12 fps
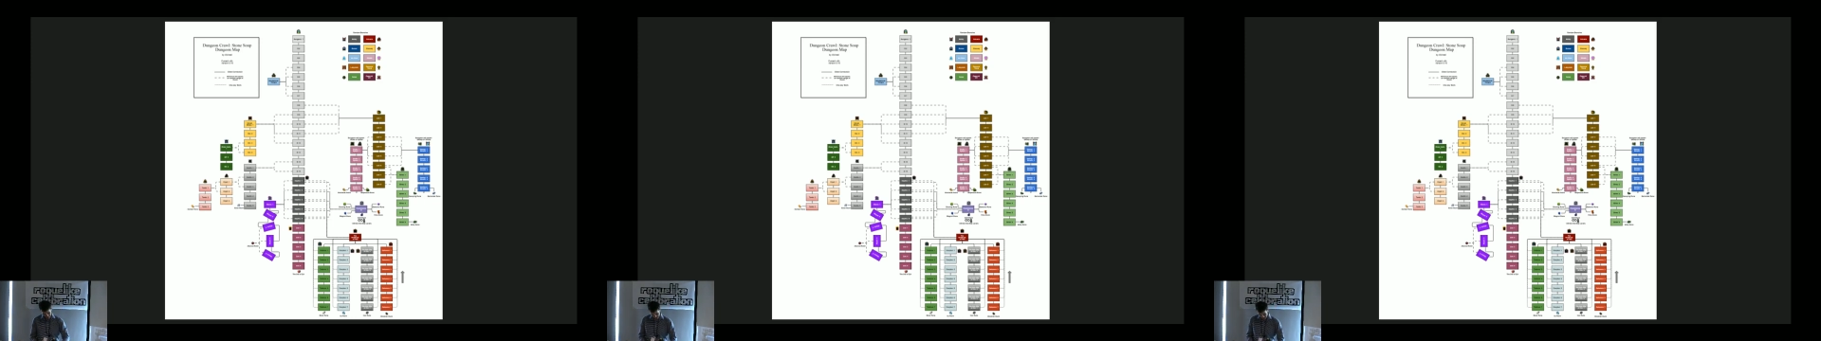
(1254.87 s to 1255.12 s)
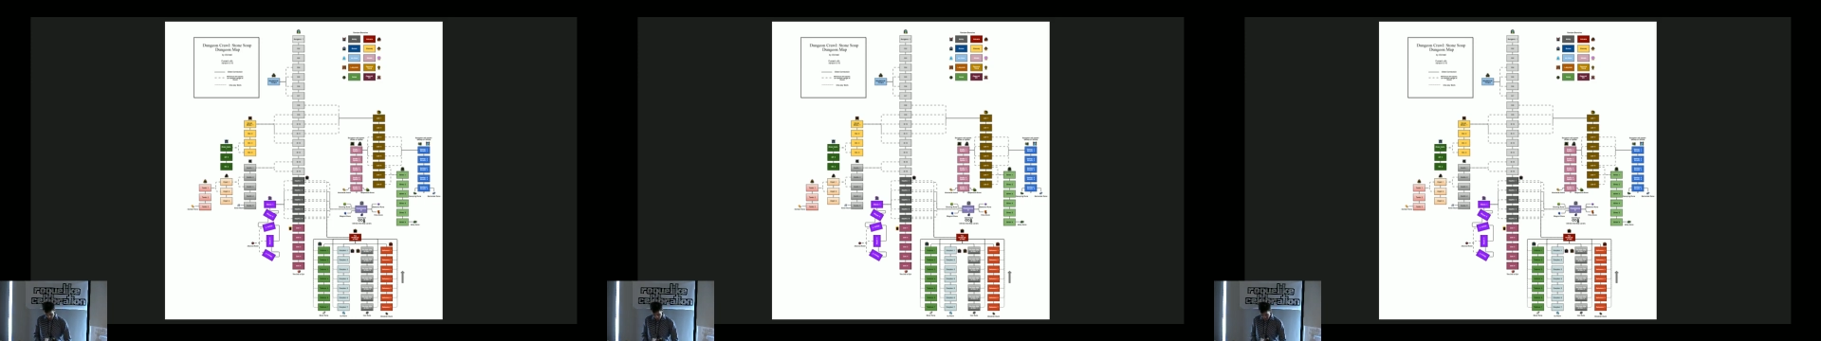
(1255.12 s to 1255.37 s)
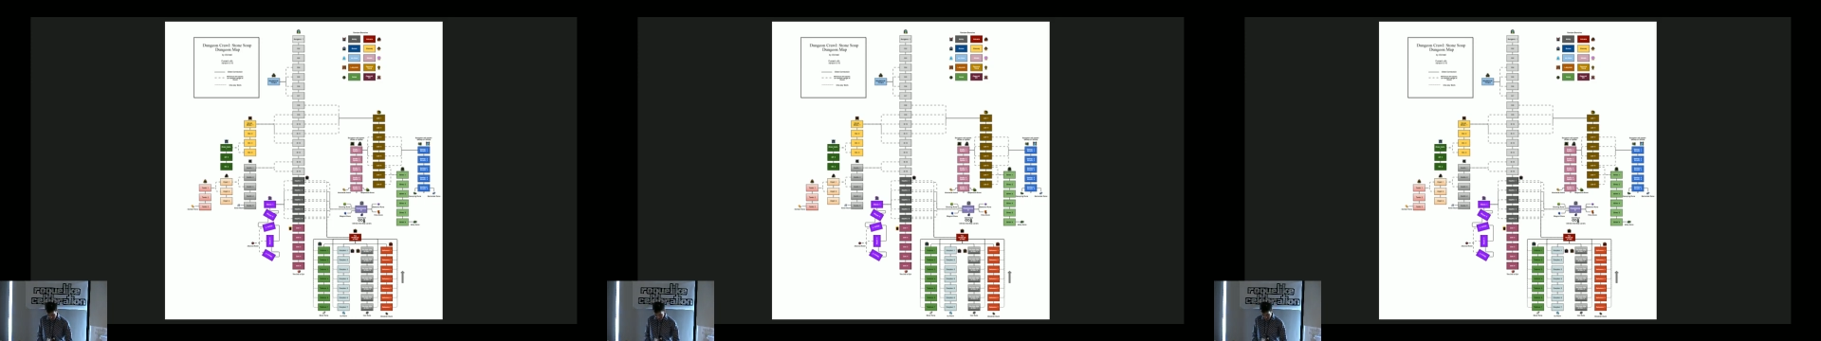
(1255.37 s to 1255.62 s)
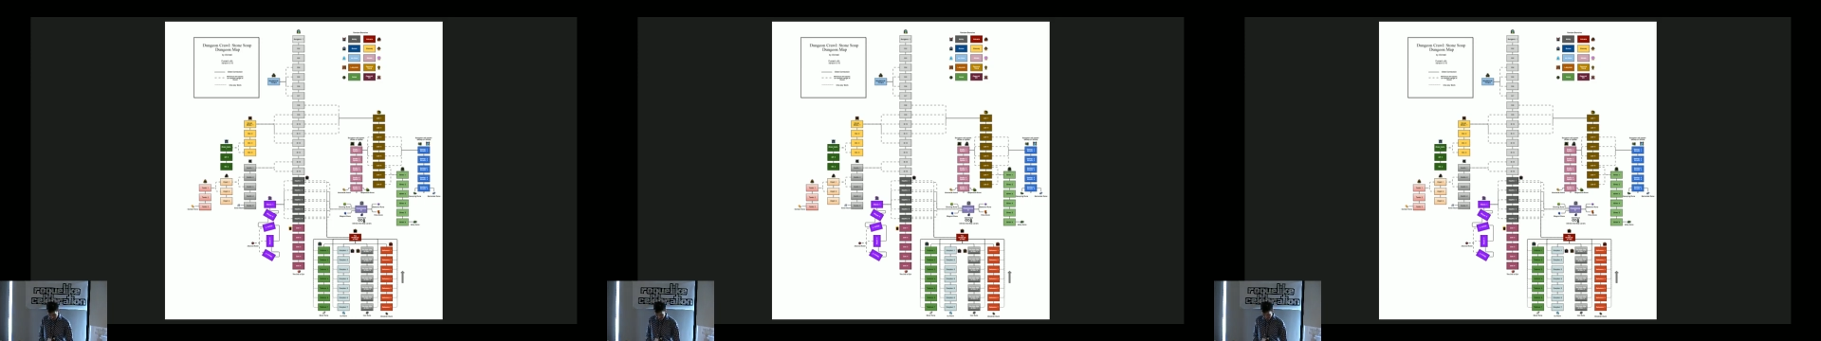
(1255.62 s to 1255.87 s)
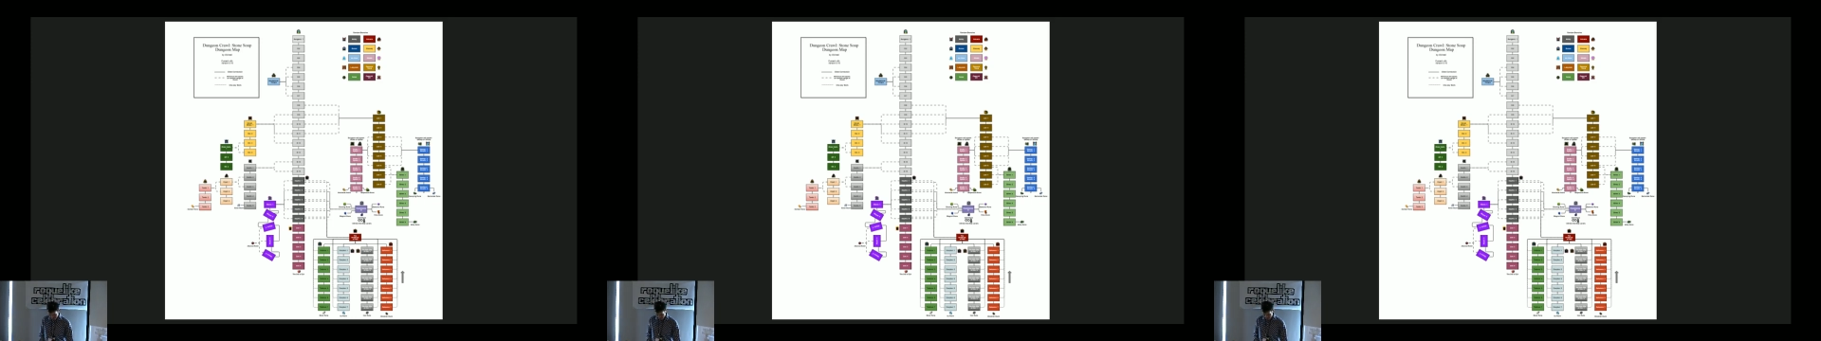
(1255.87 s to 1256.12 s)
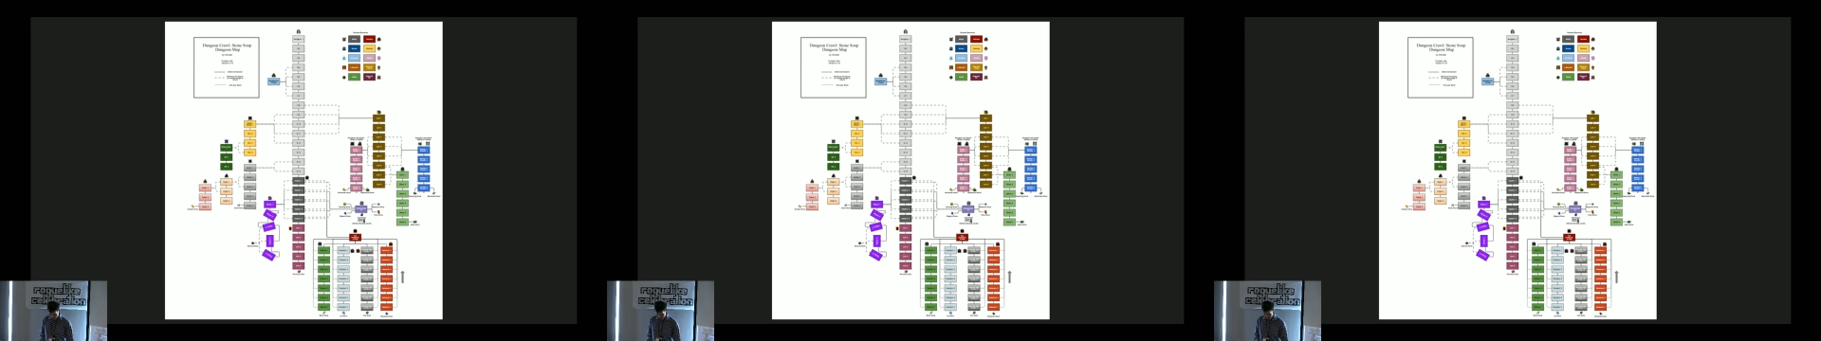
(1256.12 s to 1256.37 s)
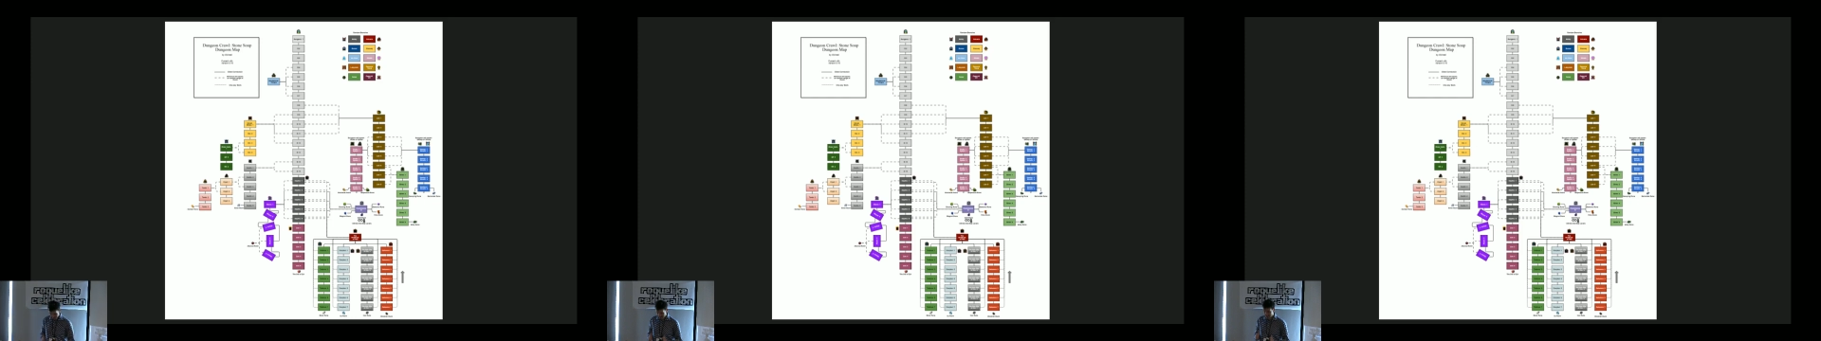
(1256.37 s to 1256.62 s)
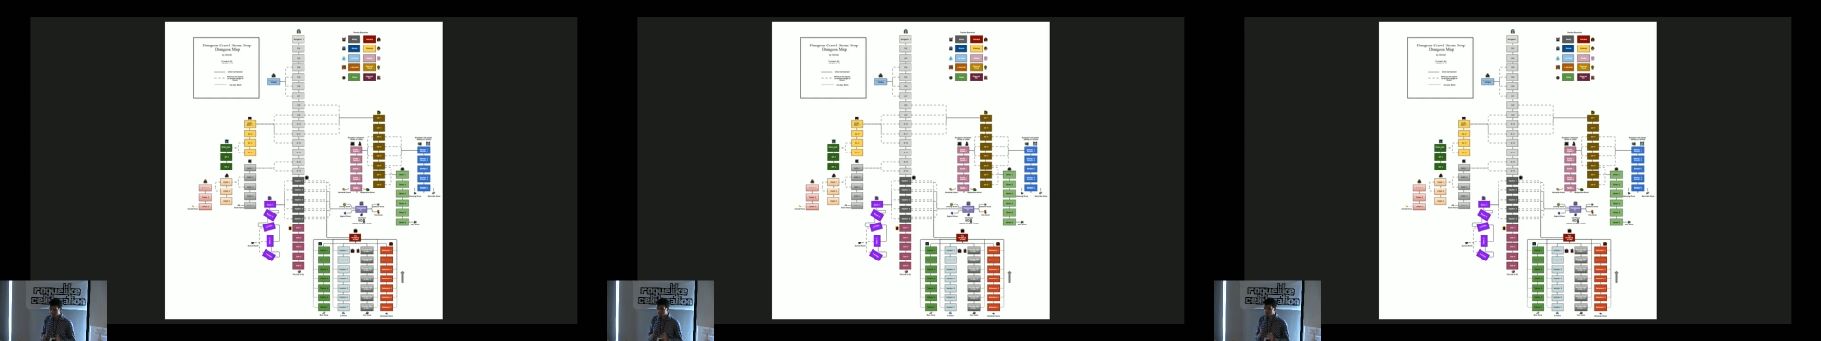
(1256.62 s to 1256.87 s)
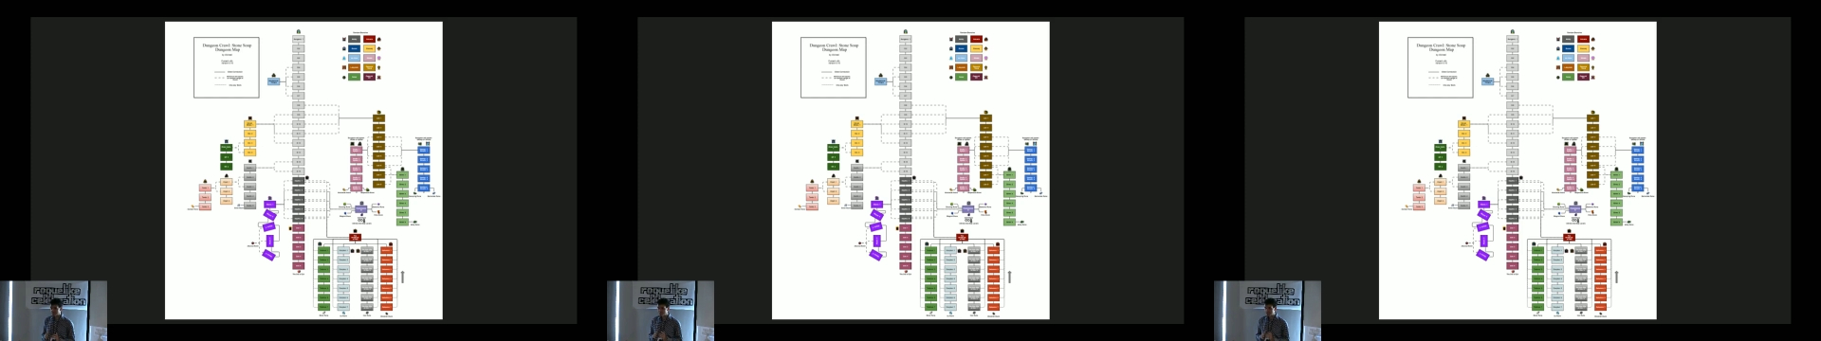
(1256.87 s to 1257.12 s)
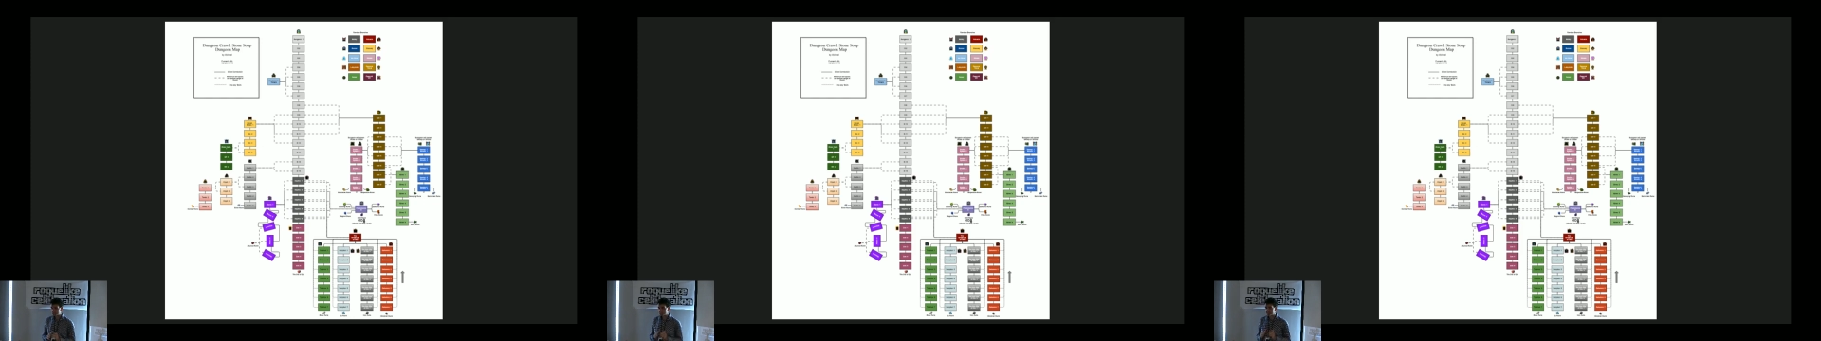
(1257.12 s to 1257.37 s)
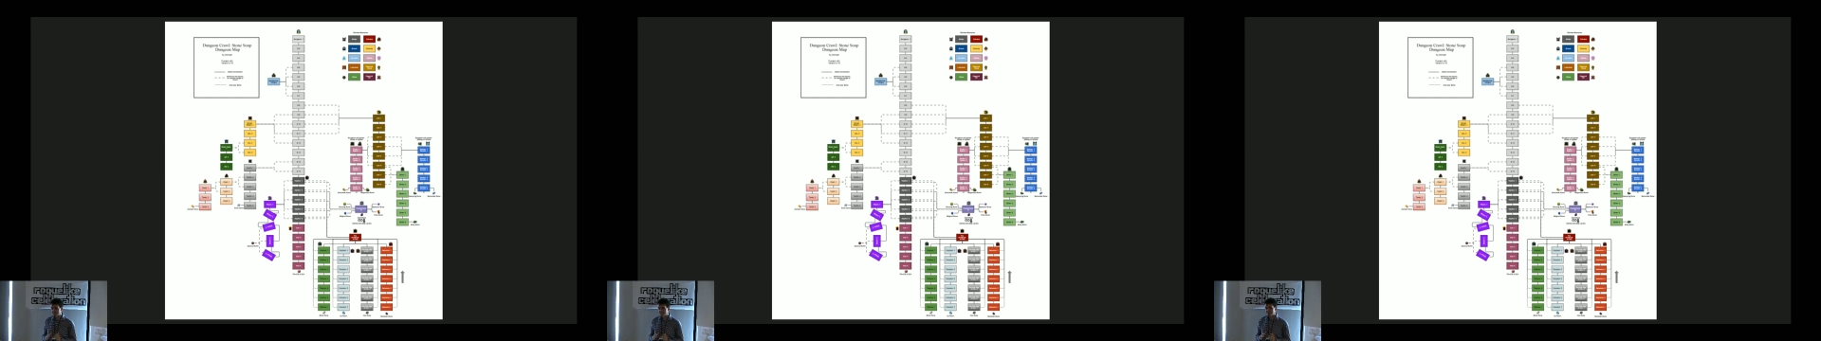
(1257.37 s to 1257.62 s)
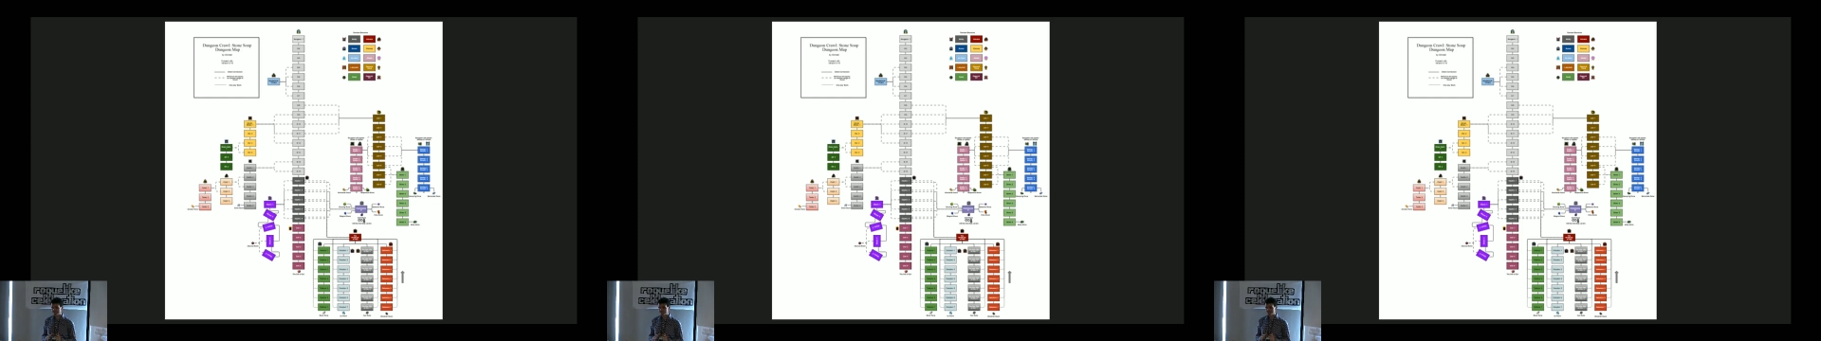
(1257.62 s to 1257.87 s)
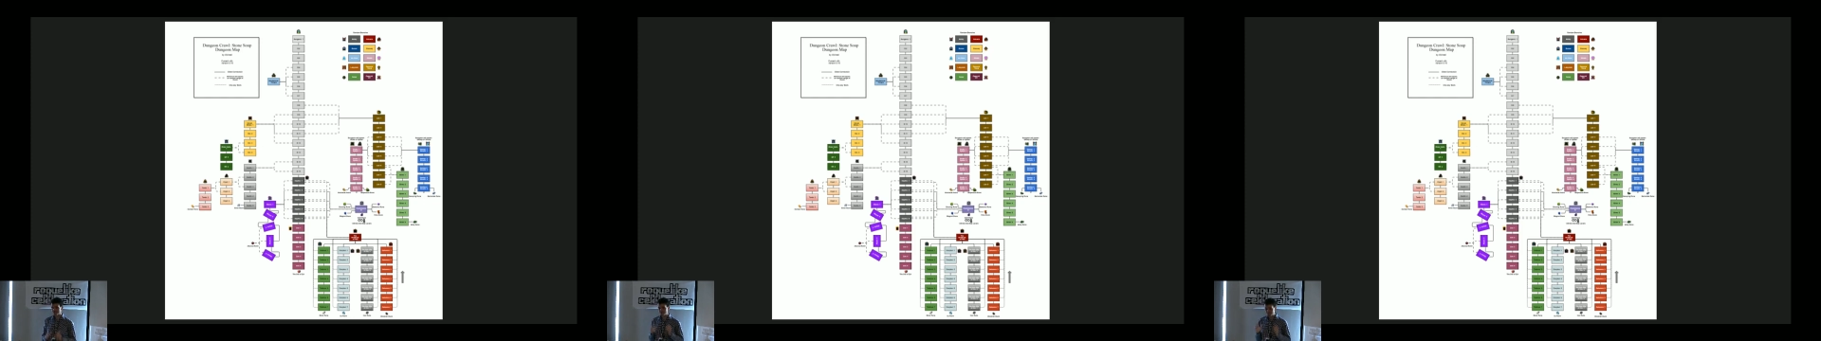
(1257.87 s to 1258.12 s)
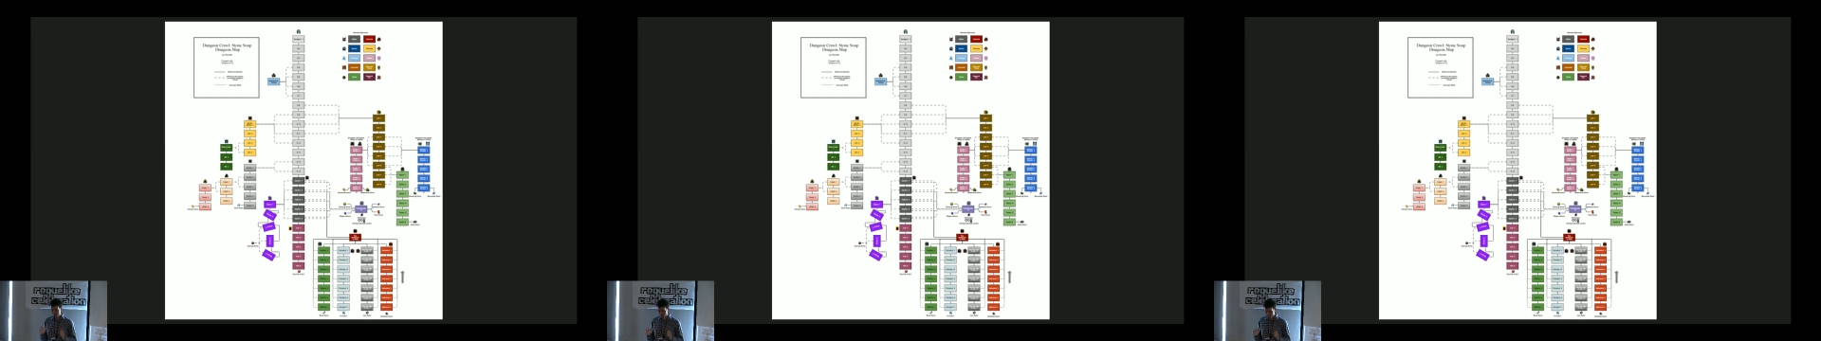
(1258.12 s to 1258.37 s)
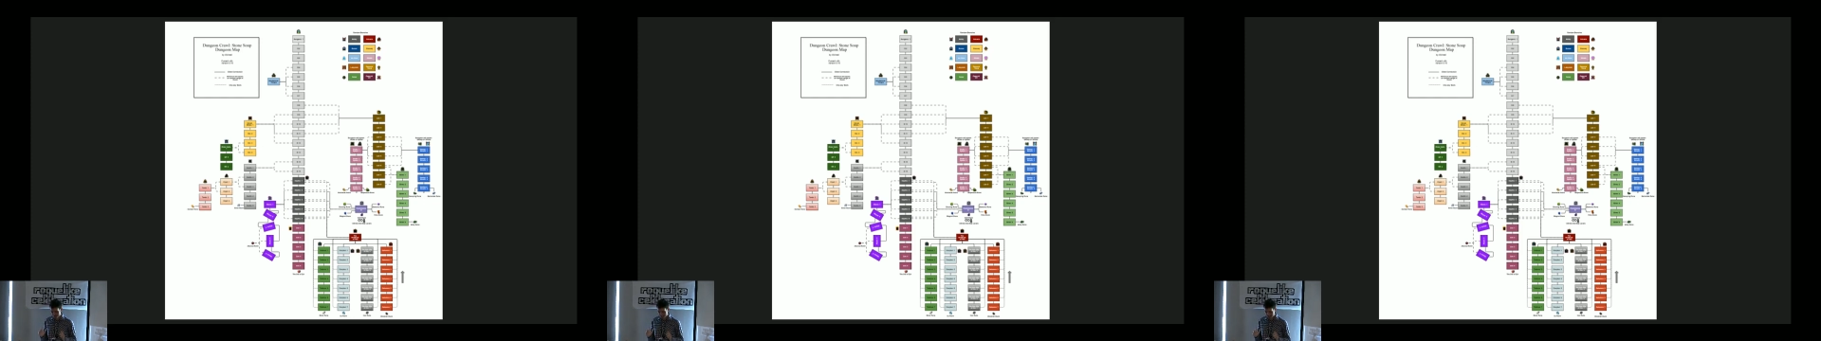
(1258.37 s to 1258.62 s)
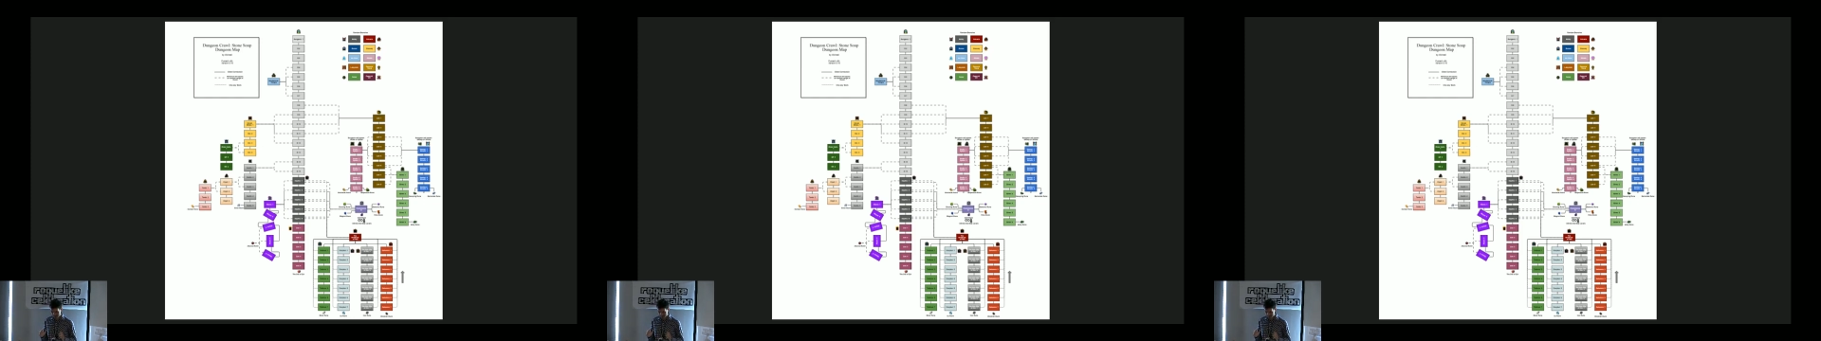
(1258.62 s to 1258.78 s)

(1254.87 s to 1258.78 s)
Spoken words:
Nobody's mouth can be seen.